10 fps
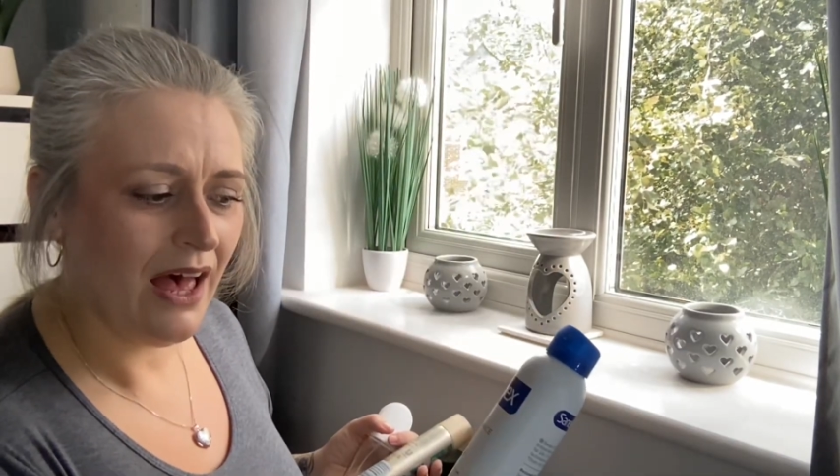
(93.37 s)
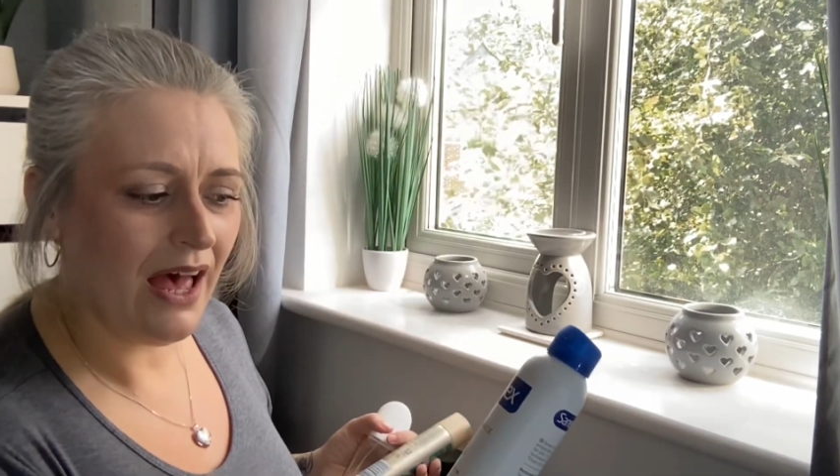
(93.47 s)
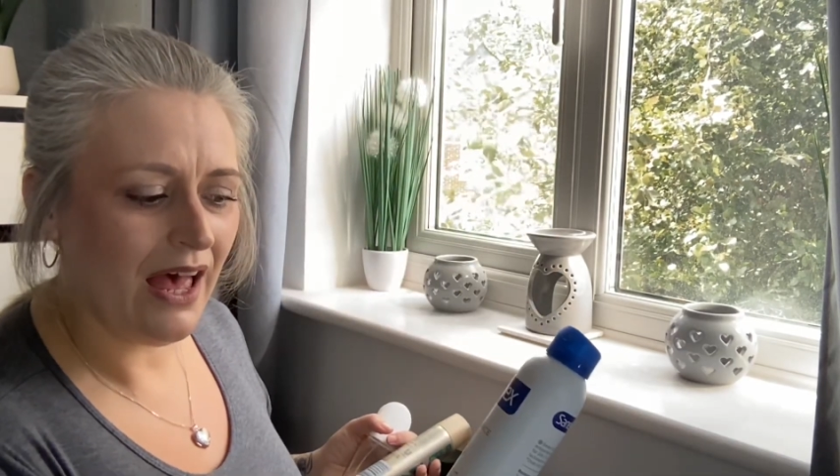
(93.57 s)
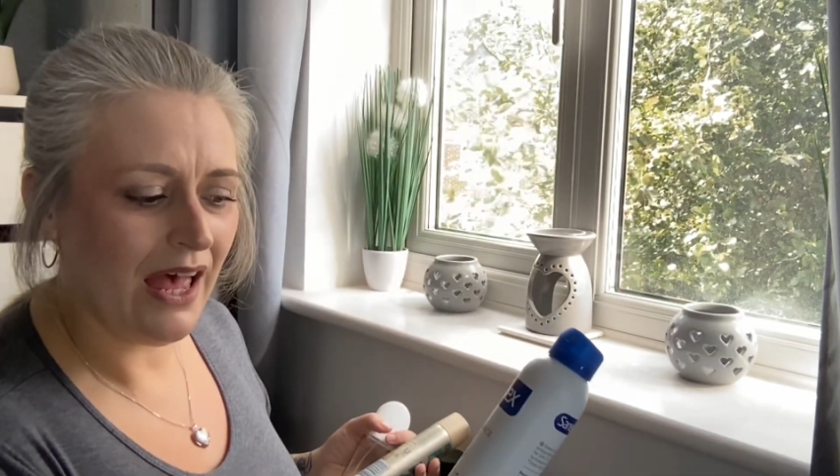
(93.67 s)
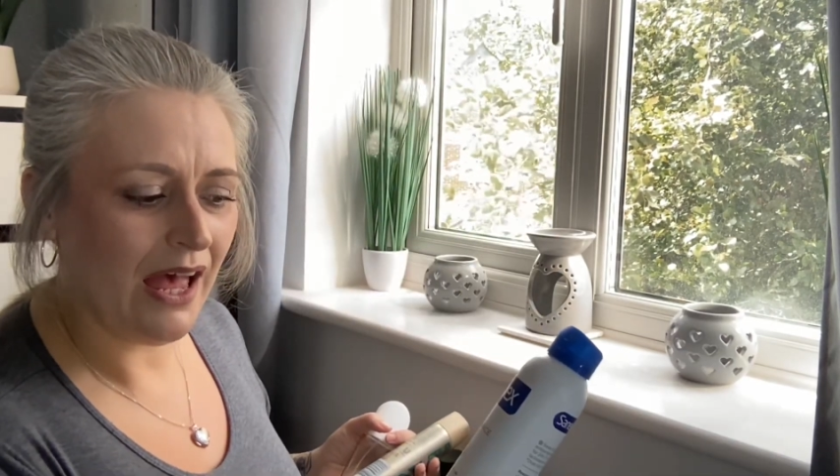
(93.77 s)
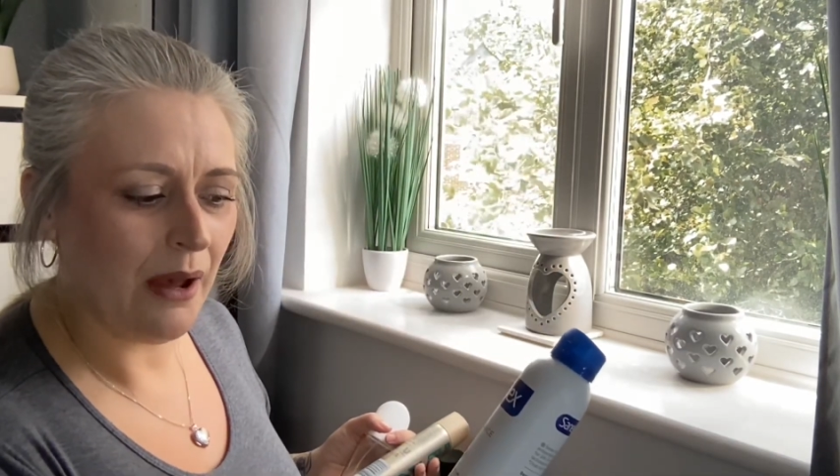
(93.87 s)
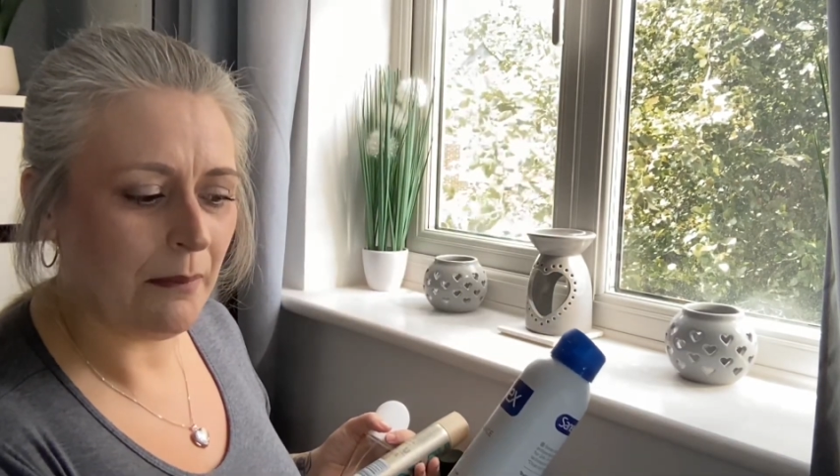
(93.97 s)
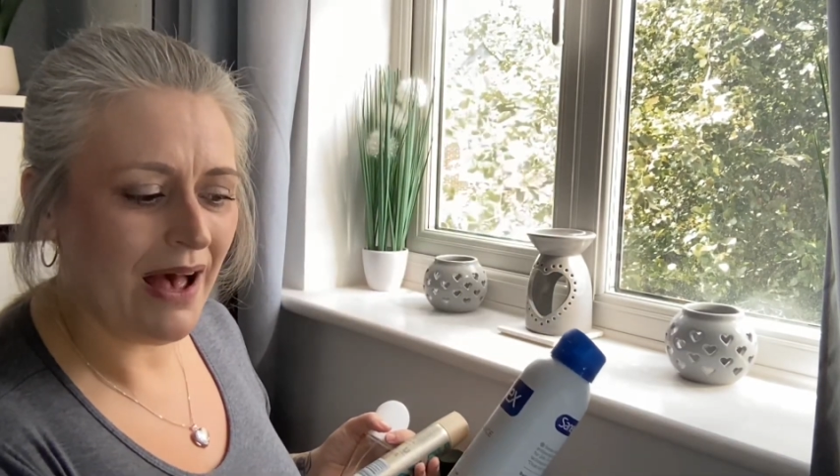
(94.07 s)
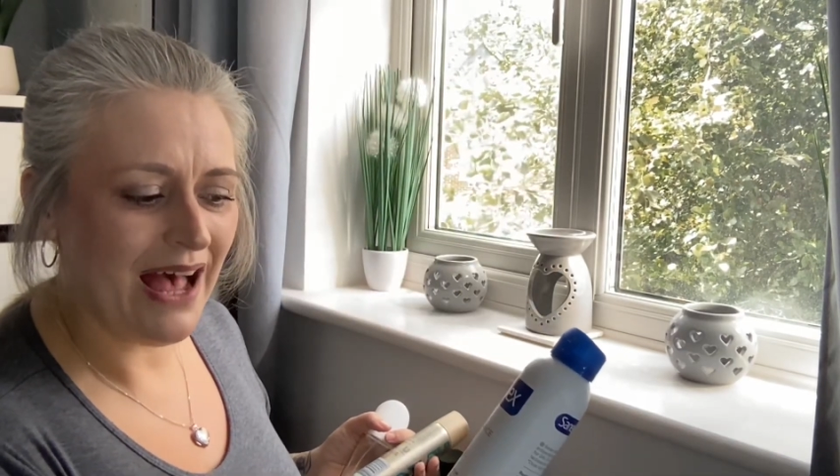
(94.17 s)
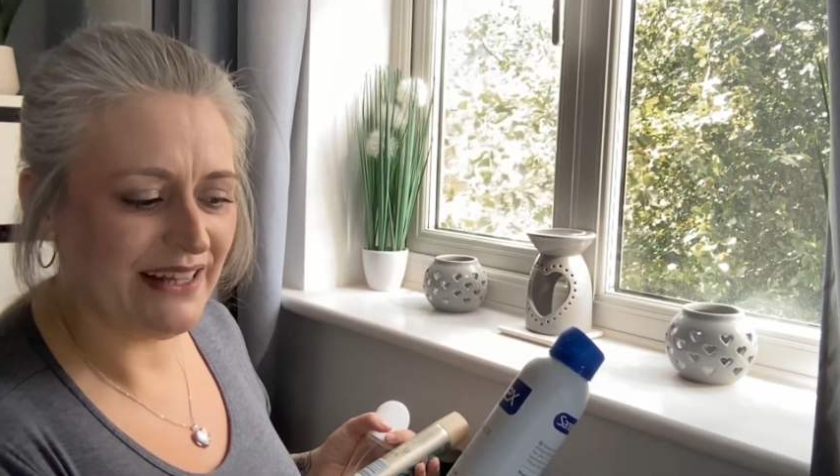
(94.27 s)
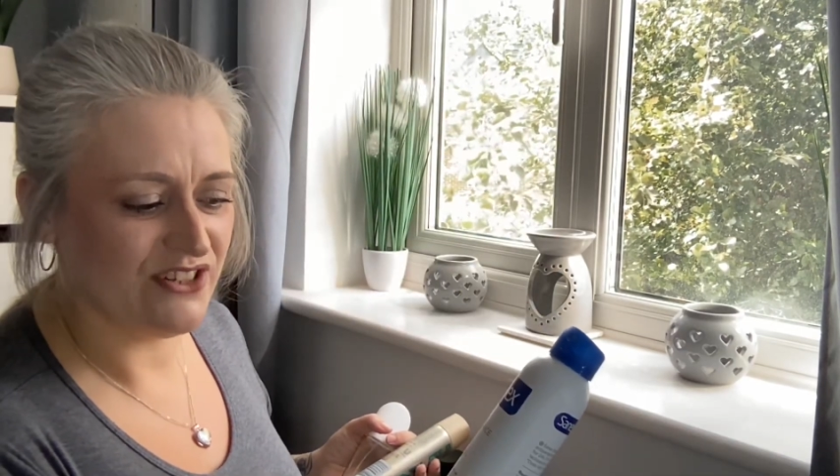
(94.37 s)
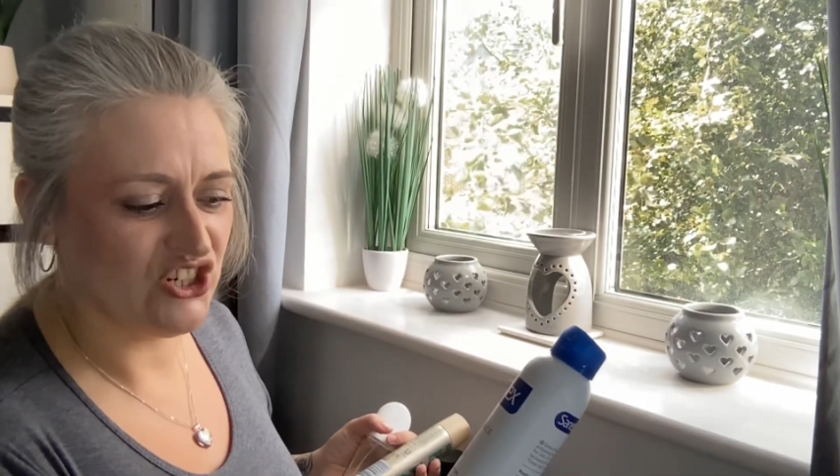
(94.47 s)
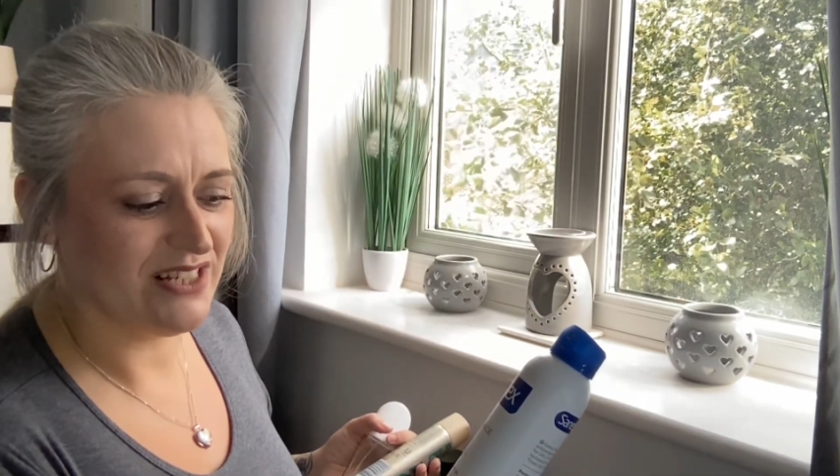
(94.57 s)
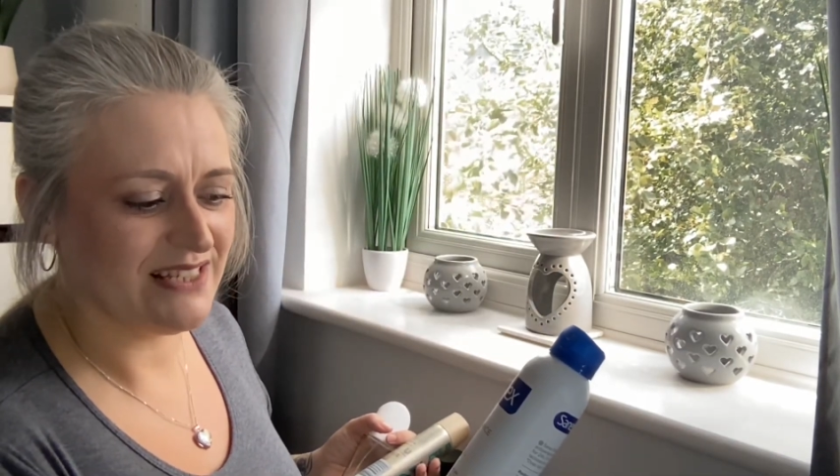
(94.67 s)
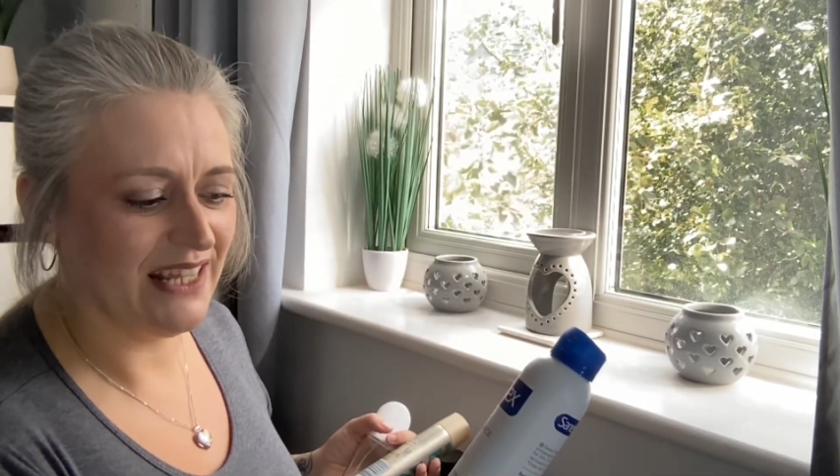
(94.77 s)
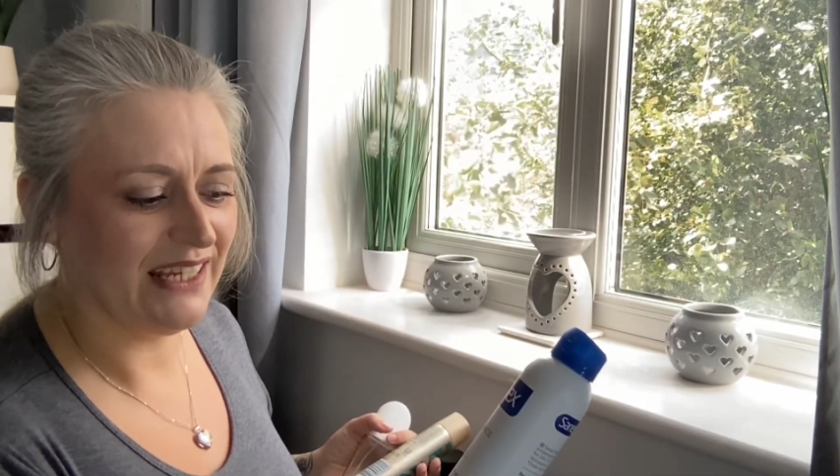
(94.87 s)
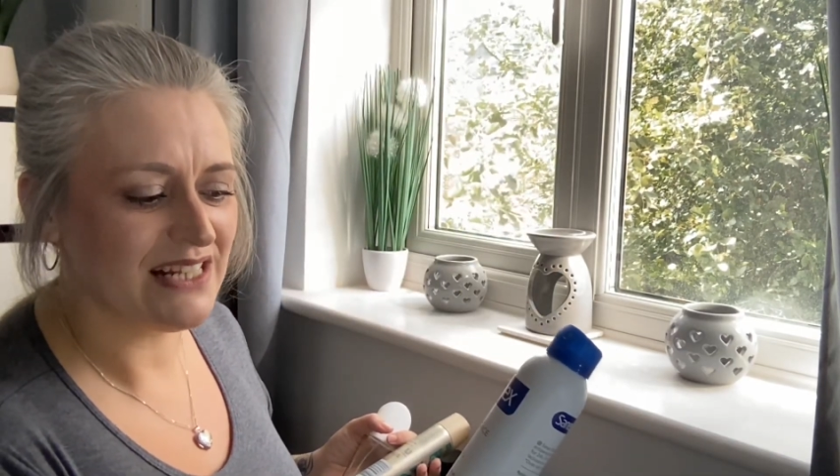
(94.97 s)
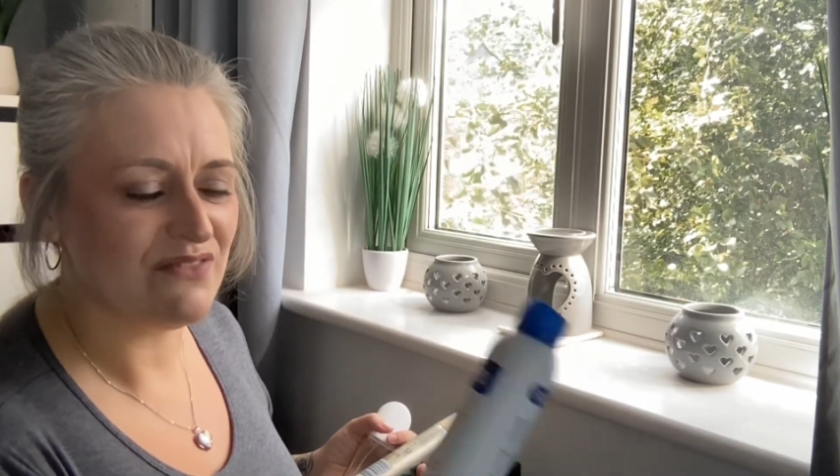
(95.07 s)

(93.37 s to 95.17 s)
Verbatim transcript: Um, I just think it's